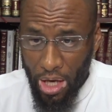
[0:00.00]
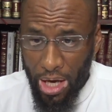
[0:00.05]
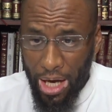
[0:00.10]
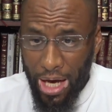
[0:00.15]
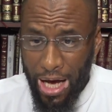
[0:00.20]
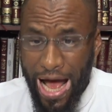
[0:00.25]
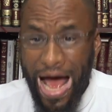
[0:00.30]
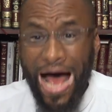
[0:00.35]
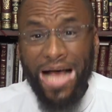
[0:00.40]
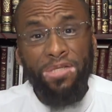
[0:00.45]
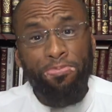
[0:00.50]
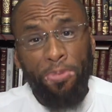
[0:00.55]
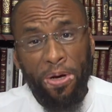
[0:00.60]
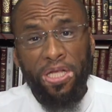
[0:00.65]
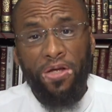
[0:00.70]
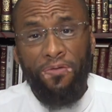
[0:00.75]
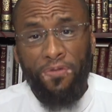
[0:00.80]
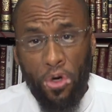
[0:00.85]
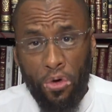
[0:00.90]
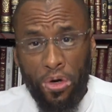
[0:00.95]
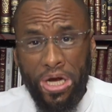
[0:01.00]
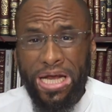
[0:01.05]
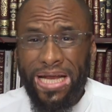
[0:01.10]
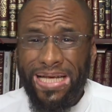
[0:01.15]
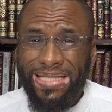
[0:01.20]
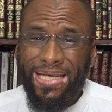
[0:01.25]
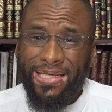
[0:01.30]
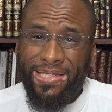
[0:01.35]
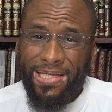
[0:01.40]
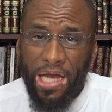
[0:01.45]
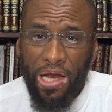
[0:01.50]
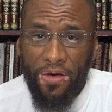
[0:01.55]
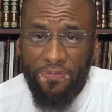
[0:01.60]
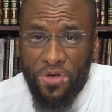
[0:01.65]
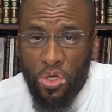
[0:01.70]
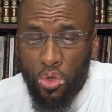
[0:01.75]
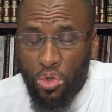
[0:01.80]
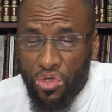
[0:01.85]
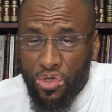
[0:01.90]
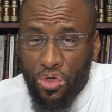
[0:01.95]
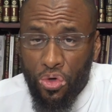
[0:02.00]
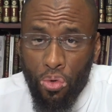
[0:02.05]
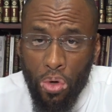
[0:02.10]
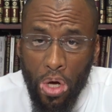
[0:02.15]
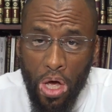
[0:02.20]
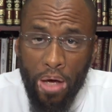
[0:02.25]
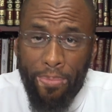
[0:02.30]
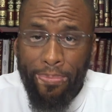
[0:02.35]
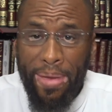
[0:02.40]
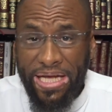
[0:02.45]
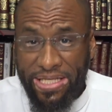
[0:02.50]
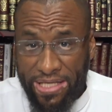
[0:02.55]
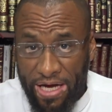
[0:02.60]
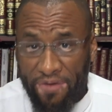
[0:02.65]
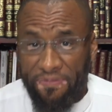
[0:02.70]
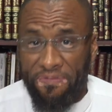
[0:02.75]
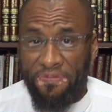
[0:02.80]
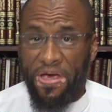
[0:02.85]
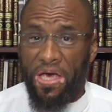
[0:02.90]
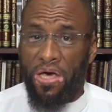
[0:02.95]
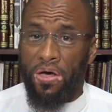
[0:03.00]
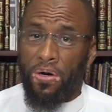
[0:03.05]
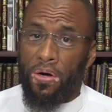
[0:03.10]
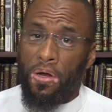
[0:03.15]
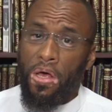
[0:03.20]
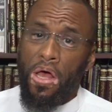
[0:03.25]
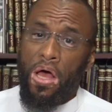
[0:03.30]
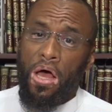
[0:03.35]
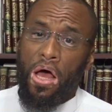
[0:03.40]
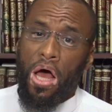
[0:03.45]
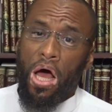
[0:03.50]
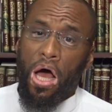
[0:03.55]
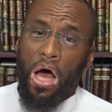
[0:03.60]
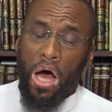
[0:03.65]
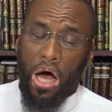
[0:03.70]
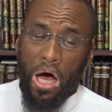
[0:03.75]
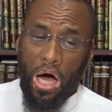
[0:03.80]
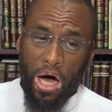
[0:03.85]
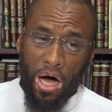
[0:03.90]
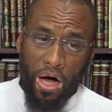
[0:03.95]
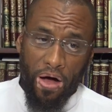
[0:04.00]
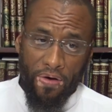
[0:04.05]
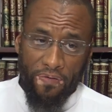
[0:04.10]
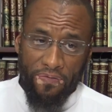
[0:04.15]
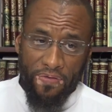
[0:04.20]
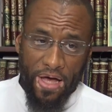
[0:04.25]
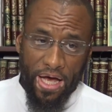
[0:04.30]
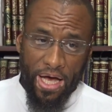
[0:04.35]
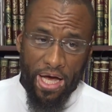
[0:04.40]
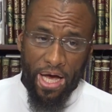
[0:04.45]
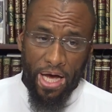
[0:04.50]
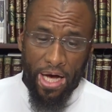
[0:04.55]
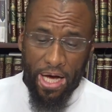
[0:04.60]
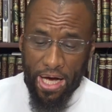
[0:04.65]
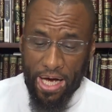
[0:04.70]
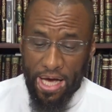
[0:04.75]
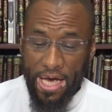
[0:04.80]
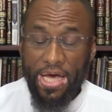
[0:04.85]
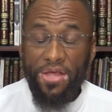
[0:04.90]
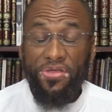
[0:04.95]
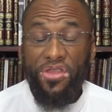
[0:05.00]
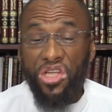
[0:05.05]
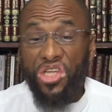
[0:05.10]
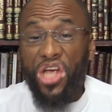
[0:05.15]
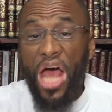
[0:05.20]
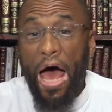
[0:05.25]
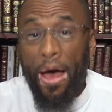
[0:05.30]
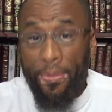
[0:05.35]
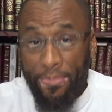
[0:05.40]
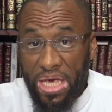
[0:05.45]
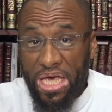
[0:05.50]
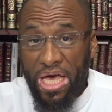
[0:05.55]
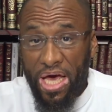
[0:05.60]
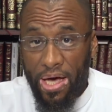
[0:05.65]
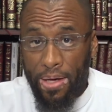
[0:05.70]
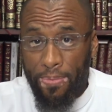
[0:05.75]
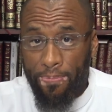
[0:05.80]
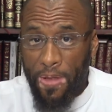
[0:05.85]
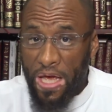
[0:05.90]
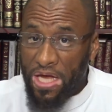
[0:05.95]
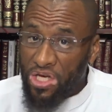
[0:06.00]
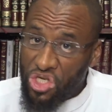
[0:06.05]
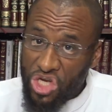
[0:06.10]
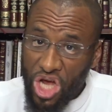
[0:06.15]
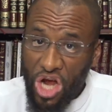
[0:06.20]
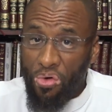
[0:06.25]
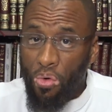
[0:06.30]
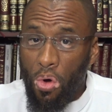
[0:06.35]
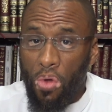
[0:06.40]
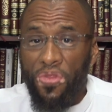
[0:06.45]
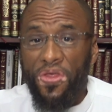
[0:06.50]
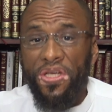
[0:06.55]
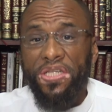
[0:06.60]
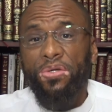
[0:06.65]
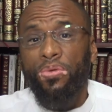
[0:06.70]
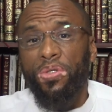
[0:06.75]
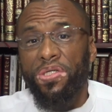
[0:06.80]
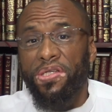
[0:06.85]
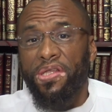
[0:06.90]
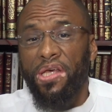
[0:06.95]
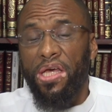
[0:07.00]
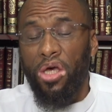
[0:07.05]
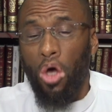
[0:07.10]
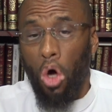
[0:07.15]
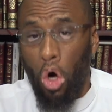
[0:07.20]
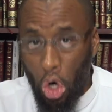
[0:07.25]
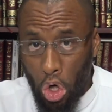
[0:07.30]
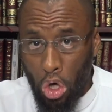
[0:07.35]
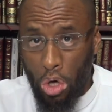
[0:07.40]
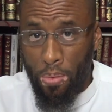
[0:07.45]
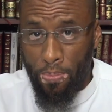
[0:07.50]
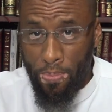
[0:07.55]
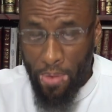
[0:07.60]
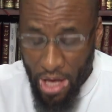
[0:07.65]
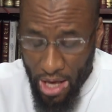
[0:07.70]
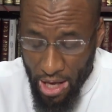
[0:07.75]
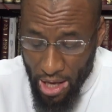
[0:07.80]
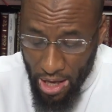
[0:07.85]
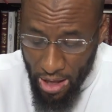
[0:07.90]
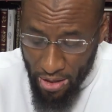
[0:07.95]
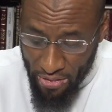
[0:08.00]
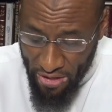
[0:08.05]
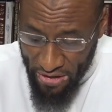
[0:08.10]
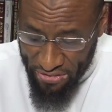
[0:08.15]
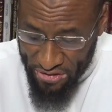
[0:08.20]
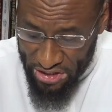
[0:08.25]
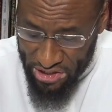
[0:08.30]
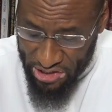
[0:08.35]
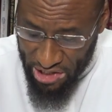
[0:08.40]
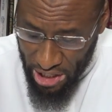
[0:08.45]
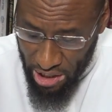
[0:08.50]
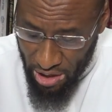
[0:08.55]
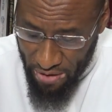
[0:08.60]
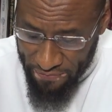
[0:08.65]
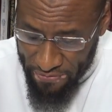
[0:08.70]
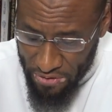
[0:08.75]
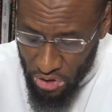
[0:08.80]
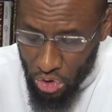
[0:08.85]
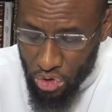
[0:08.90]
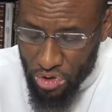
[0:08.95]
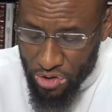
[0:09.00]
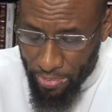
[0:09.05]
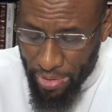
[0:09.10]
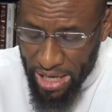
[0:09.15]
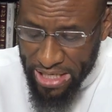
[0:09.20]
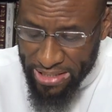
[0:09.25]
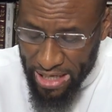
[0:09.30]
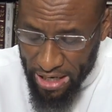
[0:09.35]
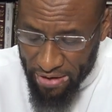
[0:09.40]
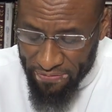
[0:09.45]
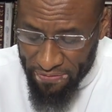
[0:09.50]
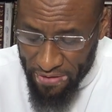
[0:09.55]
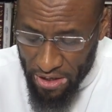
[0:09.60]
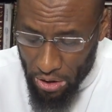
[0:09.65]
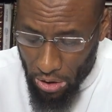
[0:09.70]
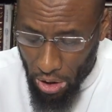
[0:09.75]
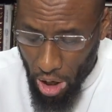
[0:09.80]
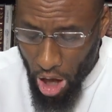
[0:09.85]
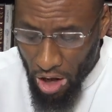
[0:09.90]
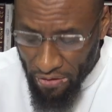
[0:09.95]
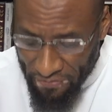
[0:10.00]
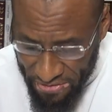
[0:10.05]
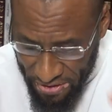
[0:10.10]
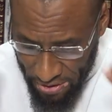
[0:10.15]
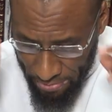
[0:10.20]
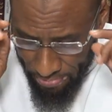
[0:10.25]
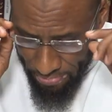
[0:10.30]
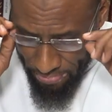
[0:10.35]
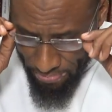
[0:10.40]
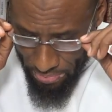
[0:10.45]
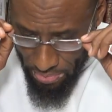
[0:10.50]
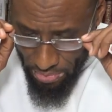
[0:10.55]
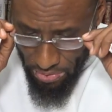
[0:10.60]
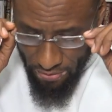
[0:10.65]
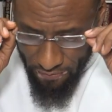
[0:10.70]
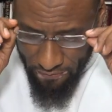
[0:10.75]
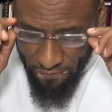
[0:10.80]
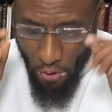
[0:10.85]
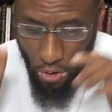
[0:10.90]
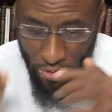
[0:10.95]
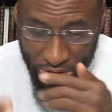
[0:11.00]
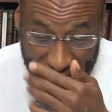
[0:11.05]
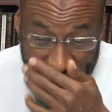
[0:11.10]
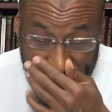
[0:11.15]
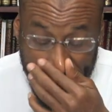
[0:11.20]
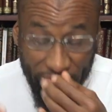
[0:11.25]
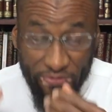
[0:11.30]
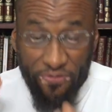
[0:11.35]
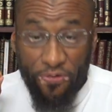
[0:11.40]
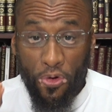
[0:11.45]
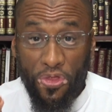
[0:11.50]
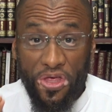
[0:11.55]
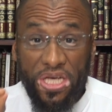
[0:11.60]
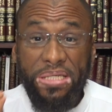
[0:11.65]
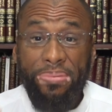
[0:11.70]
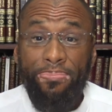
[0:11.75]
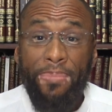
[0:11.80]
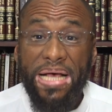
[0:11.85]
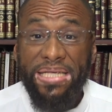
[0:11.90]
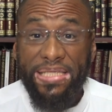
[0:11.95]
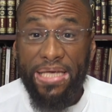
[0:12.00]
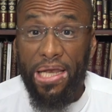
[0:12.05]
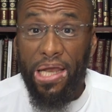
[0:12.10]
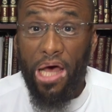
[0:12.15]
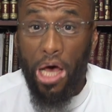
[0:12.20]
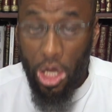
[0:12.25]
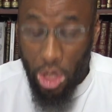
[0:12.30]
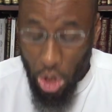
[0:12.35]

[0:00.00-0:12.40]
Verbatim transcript: uh, aspect of creed, as the Salaf used to make takfir of uh, the Jahmiyyah in general. This was the hukum that the Salaf used to make takfir of them for this for this mas'ala